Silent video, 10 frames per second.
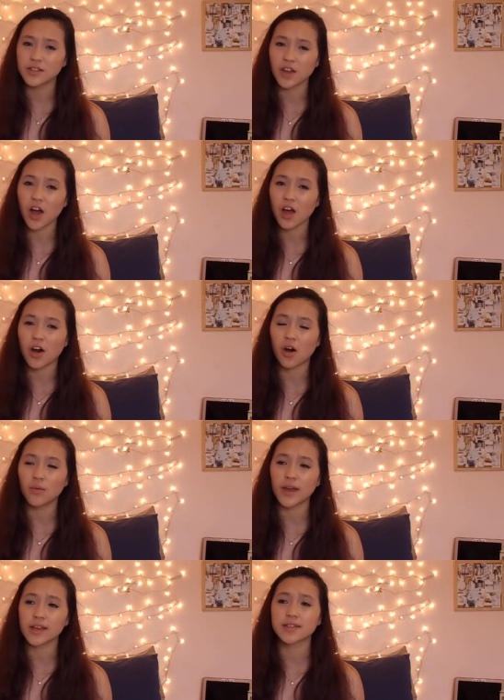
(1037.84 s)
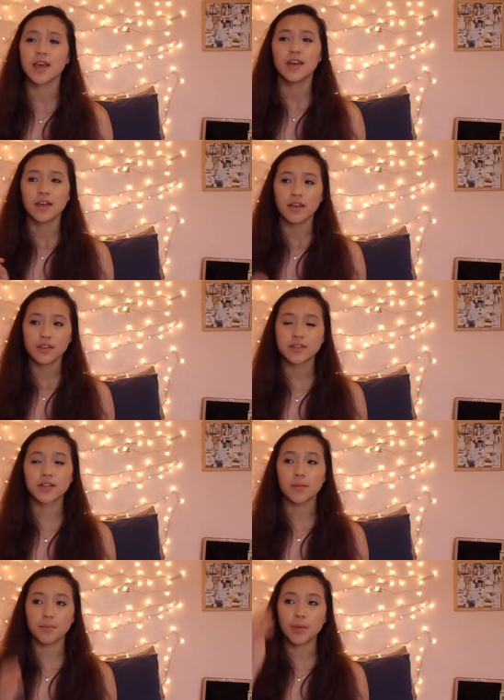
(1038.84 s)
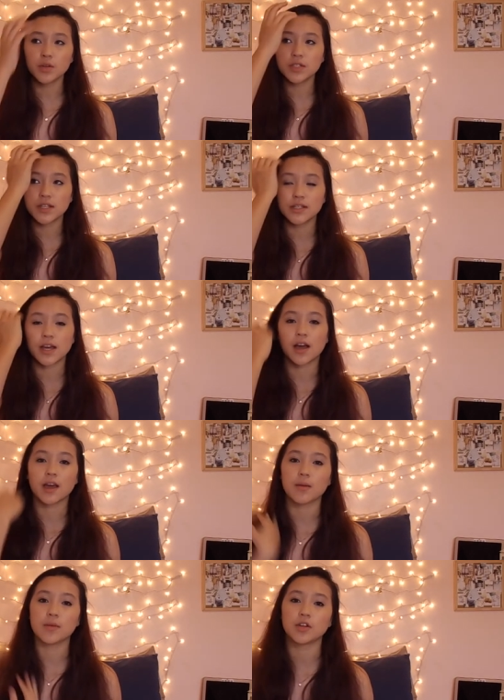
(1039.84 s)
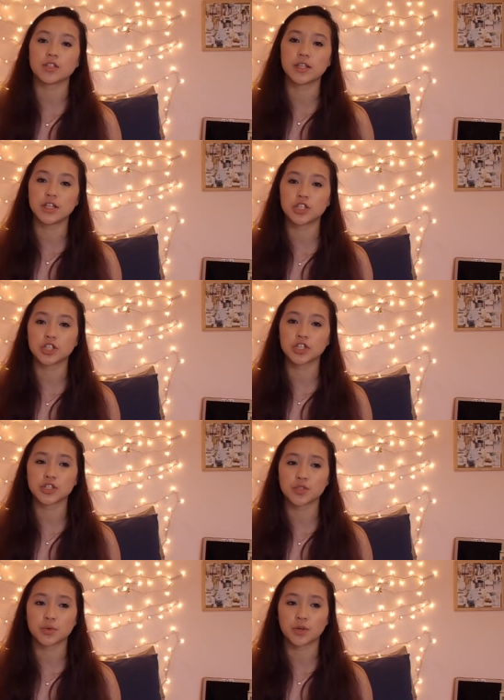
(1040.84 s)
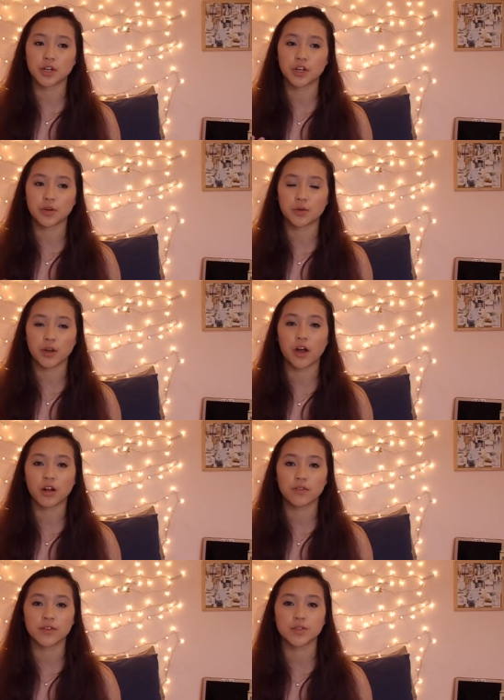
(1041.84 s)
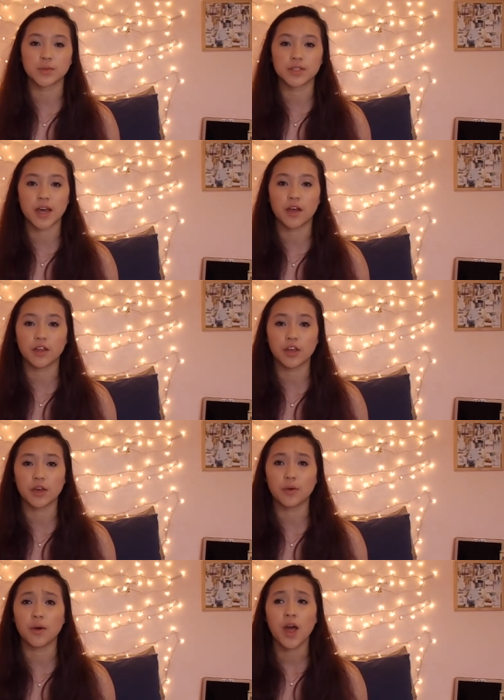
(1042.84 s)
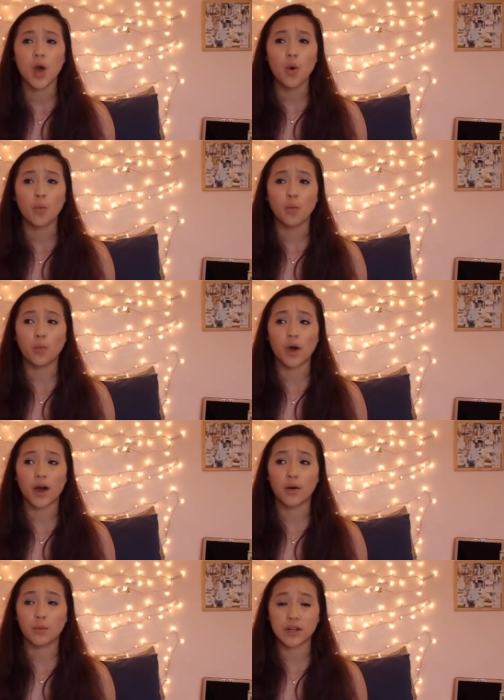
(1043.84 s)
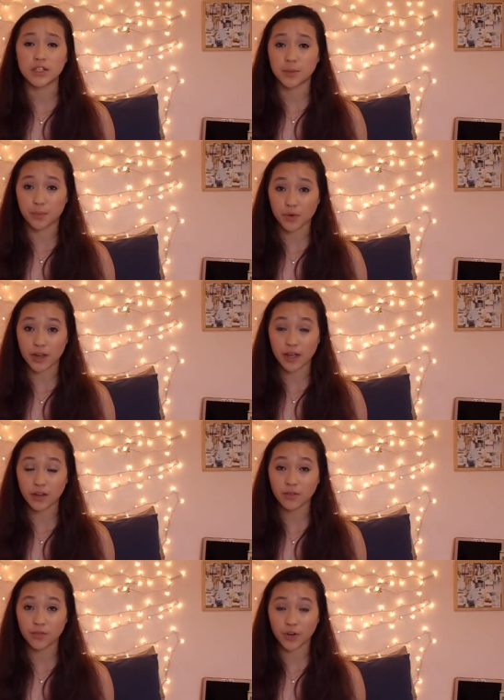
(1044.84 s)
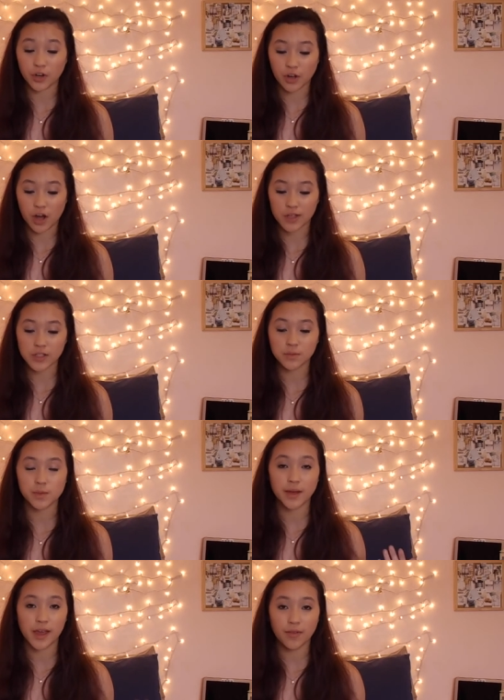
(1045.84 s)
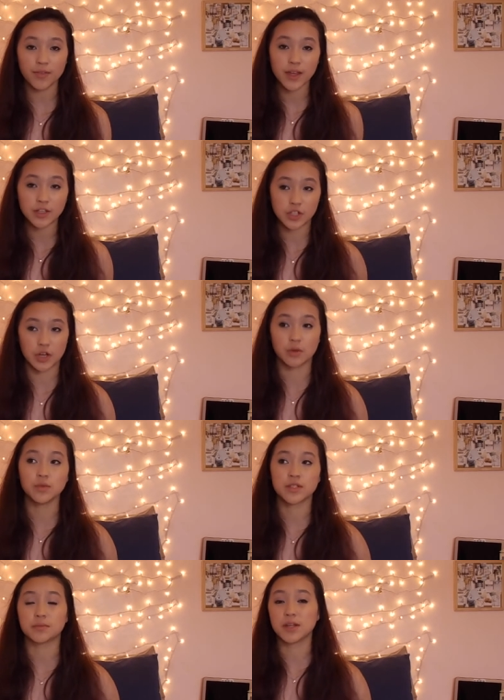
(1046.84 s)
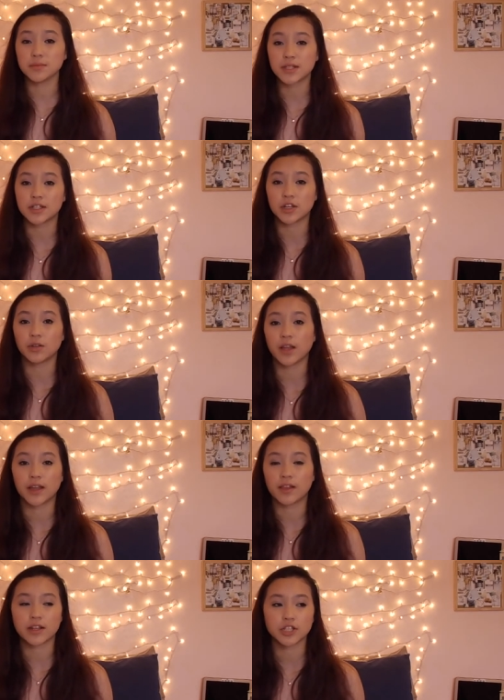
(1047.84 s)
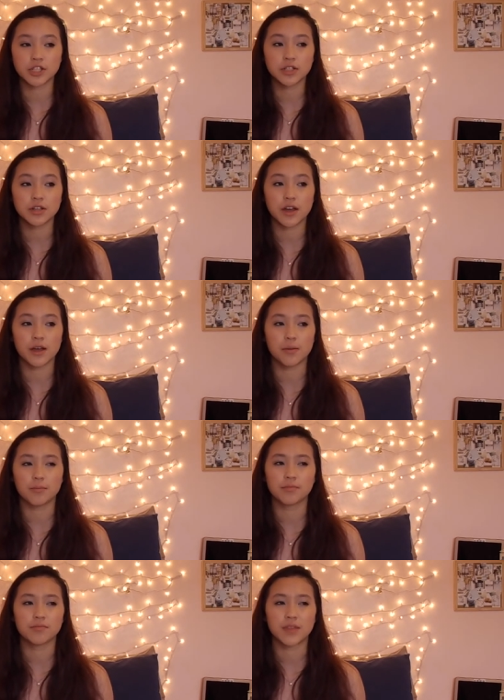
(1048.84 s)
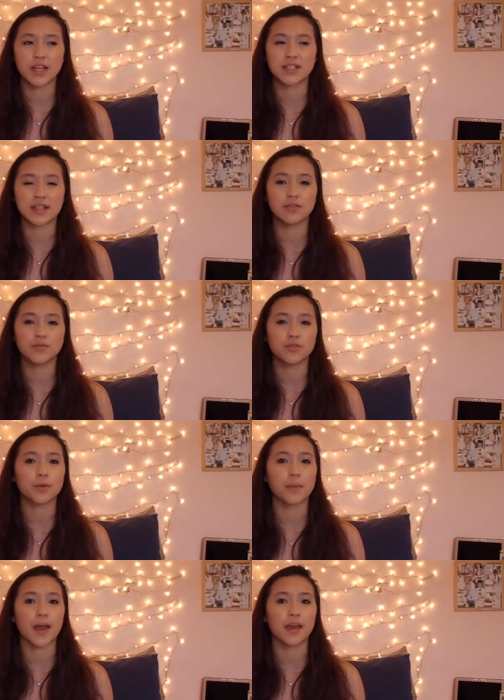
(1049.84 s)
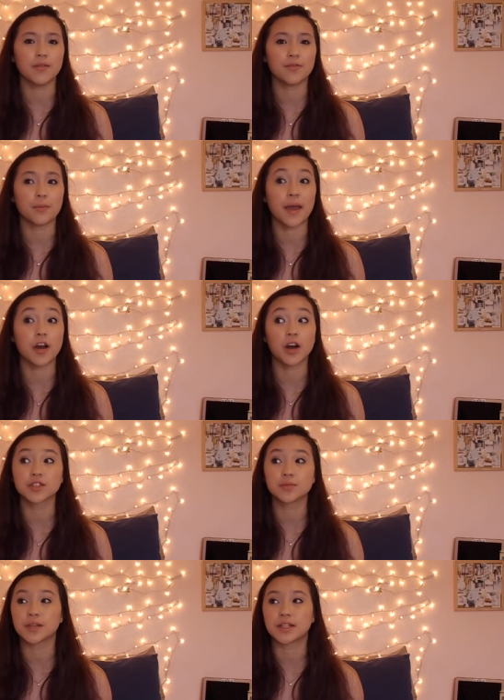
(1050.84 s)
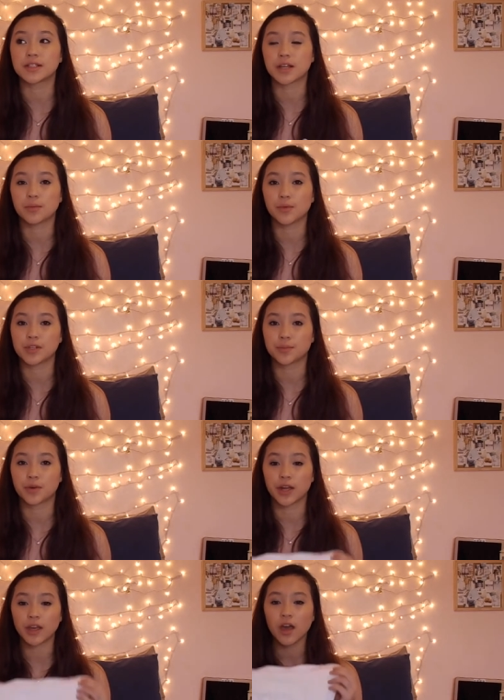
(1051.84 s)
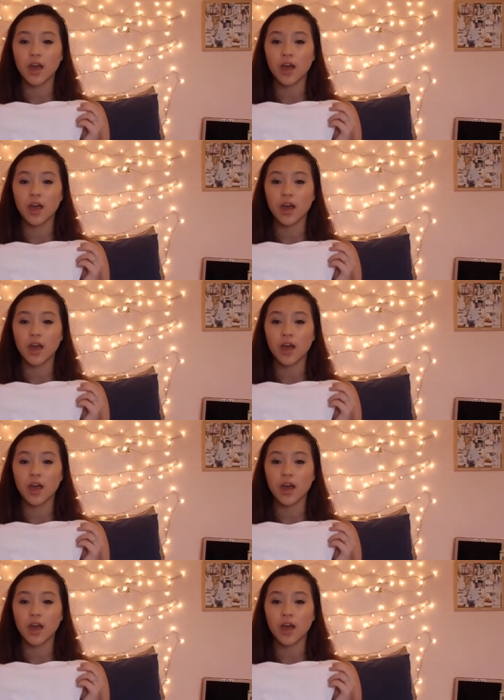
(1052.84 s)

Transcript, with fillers: not all most of the time, your teachers or your choreographers will tell you uh, what to bring for your costumes, but if they don't, sometimes they don't. Like last year, um, they didn't for my for my costume. They didn't tell me what to bring,